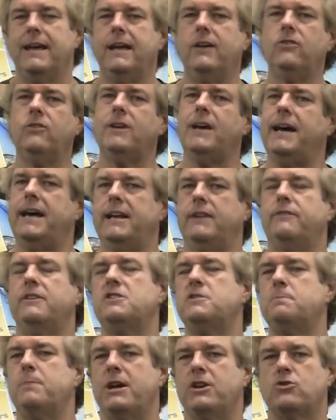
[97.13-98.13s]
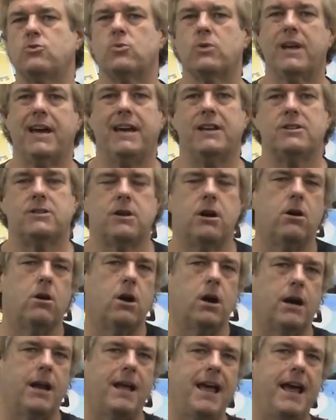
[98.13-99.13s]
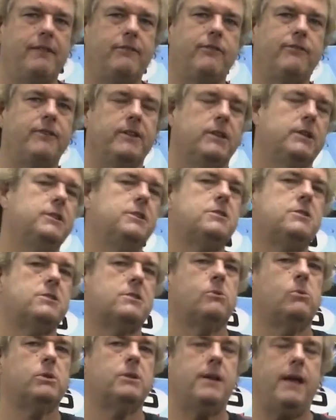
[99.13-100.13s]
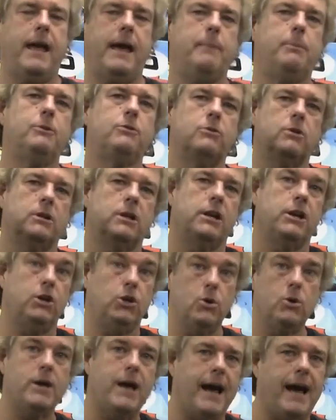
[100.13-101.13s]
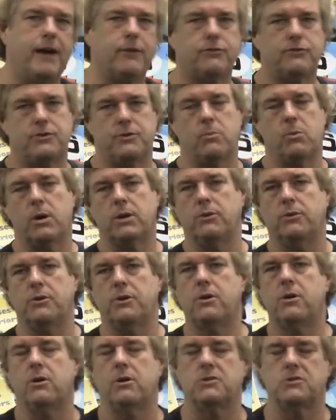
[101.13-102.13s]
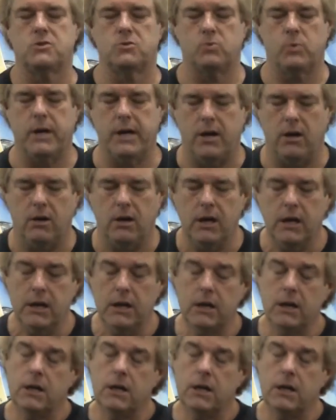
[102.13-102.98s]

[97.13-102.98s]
is kind of a special case car, and I have a feeling this is going to happen to a lot of you guys when you're working on your cars as well.